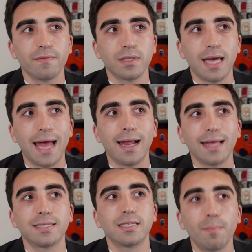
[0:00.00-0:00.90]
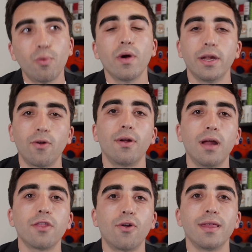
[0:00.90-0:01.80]
at, at some point or
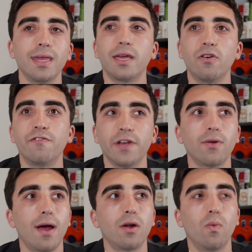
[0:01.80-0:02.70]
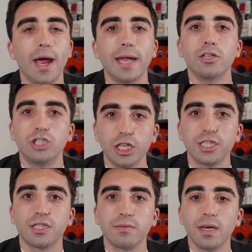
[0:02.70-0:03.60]
another, I think he'll figure out a way to
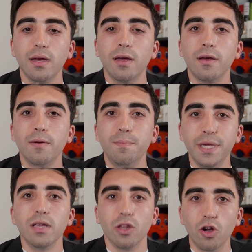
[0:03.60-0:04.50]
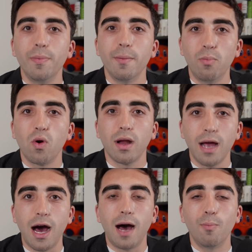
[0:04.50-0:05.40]
just be a little bit more
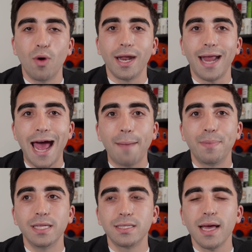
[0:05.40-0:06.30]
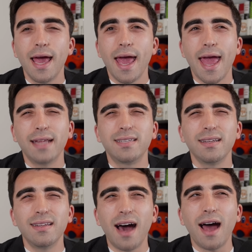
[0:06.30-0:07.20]
calm when it happens, and to
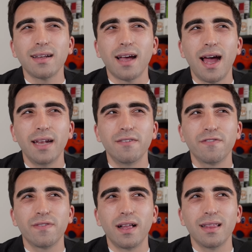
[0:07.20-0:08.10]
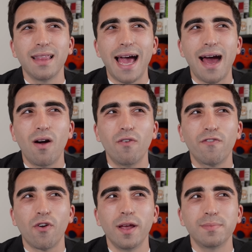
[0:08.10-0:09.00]
not kind of allow
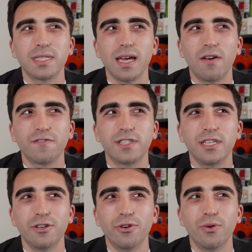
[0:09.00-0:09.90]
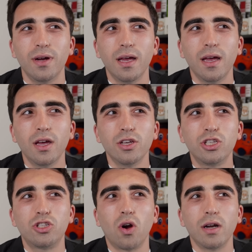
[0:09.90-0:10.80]
for himself to
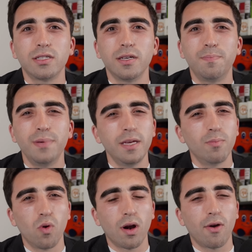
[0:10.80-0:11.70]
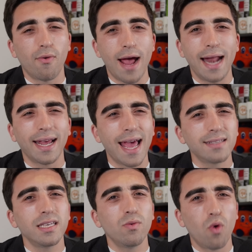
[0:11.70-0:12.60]
start to be more erratic, as
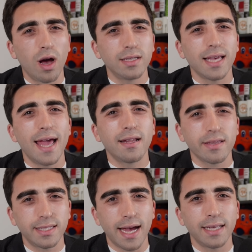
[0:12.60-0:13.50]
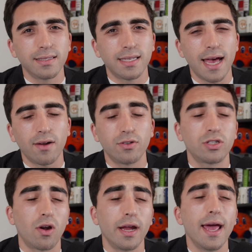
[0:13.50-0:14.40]
he was end of the second set, or
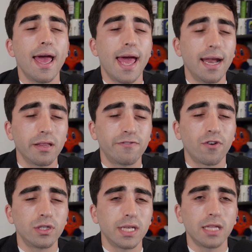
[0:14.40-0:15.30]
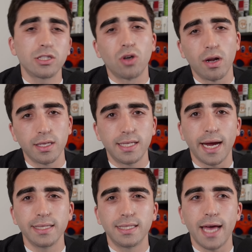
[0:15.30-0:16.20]
sorry, end of the first set, start of the
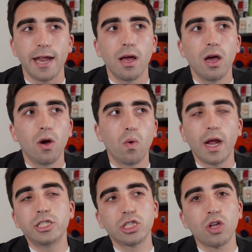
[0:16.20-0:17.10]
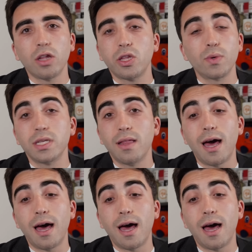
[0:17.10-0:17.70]
second set, where I just thought there was a lot